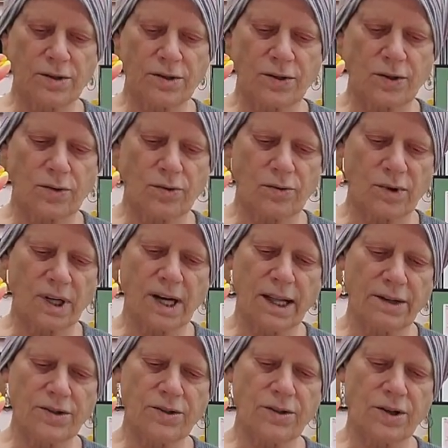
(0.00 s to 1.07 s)
So the
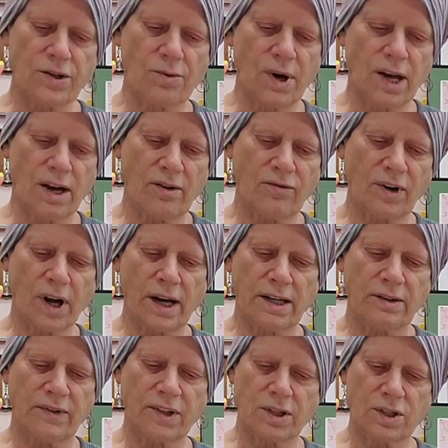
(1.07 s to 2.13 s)
colors that you have kind of at the